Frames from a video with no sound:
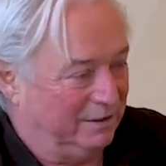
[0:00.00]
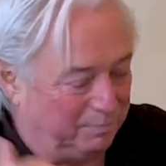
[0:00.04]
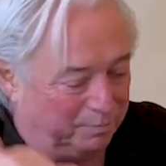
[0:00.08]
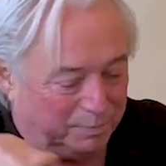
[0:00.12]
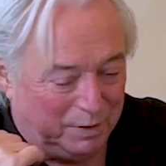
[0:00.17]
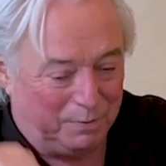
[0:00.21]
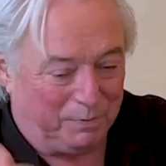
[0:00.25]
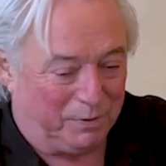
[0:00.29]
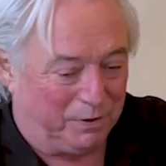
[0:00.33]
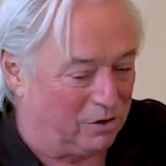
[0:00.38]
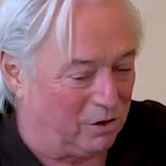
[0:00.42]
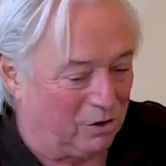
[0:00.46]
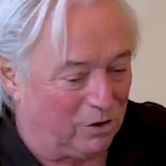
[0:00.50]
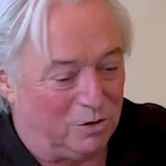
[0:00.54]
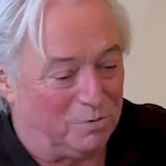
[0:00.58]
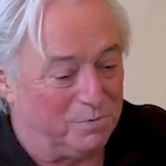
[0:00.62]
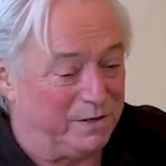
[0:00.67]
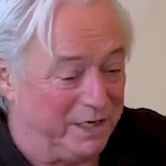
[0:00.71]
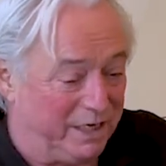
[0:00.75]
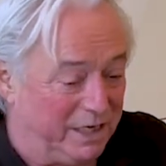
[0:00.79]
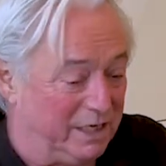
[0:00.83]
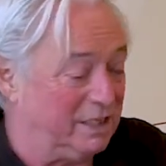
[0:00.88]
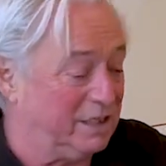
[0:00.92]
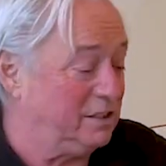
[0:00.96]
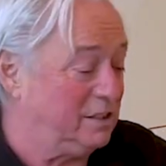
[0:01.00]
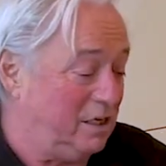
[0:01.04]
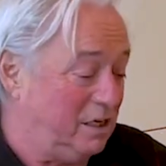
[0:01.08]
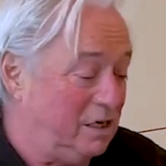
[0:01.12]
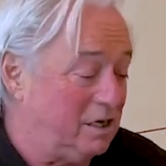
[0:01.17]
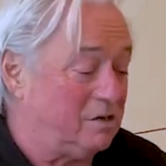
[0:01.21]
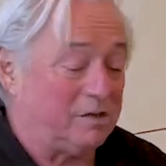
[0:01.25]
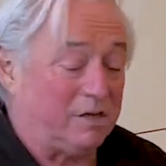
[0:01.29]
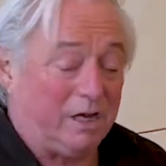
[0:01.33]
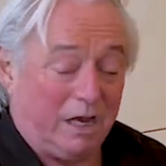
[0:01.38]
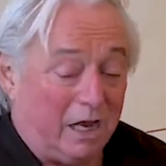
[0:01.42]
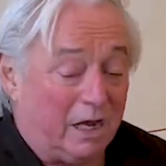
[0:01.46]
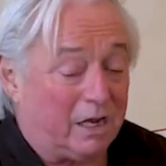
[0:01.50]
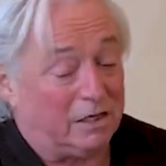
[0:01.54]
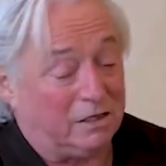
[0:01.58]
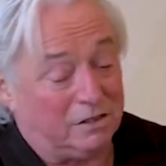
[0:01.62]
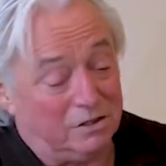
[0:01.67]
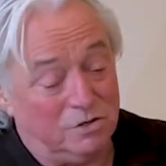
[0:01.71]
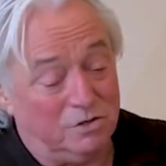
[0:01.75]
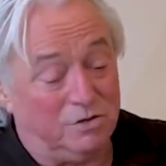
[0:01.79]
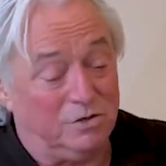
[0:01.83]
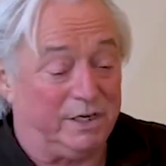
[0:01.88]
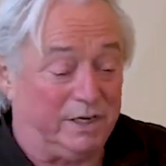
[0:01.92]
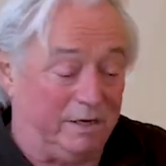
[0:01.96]
People call me and I say, okay, I can
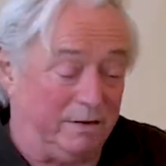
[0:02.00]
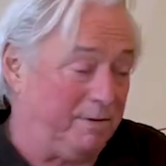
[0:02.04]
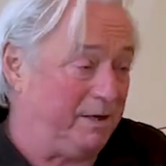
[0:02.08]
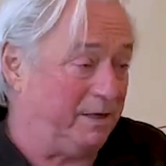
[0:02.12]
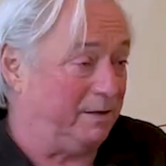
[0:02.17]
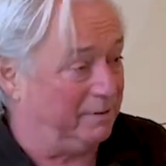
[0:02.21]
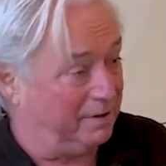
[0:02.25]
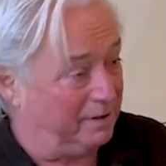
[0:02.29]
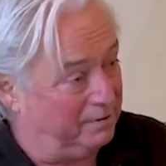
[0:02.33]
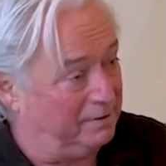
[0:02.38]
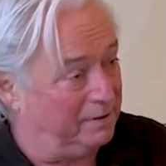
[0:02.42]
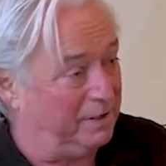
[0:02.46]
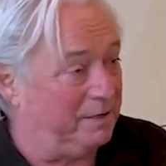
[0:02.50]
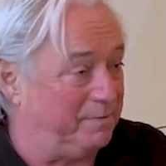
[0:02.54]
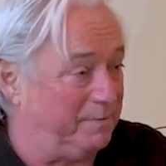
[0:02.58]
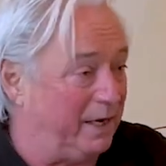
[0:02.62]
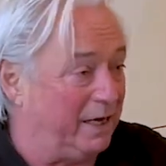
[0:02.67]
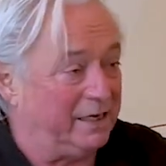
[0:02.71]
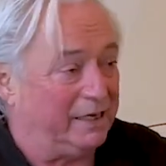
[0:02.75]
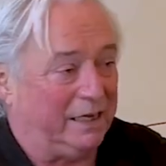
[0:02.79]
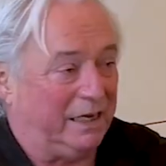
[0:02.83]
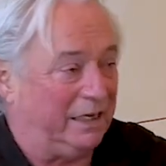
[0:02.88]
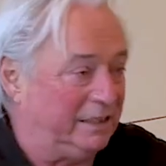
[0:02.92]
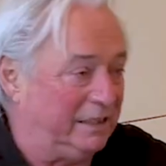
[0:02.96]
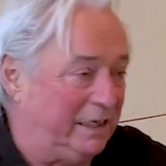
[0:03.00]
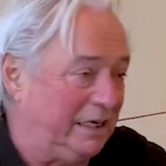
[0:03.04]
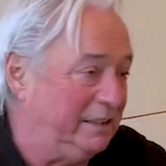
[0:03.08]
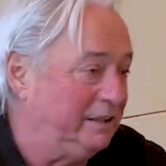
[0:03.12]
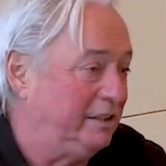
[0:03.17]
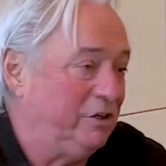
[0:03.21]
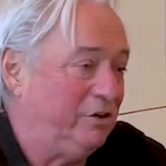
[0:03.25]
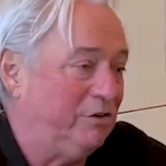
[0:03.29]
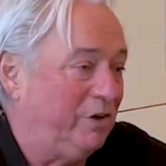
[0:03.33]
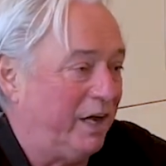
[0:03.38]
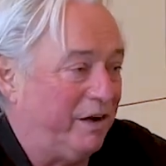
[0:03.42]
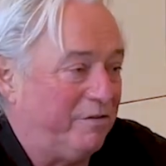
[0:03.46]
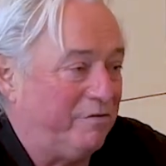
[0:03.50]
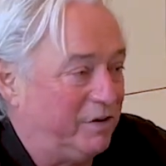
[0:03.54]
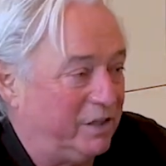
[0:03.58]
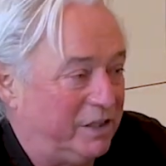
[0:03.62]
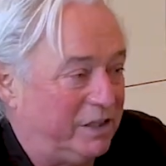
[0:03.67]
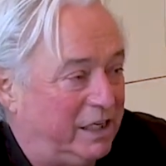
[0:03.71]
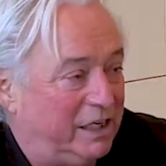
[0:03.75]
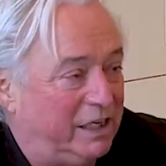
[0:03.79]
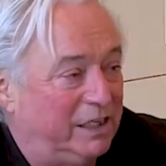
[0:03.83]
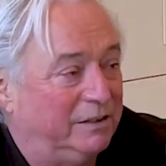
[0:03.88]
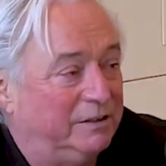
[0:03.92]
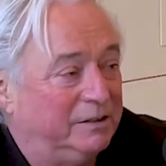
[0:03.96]
do it, blah blah blah, and I deal
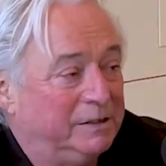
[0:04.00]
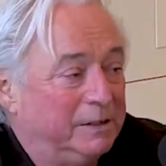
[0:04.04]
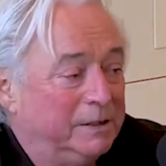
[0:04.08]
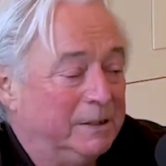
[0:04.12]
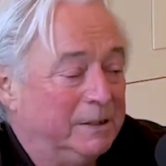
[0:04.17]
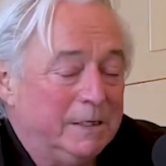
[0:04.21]
everything.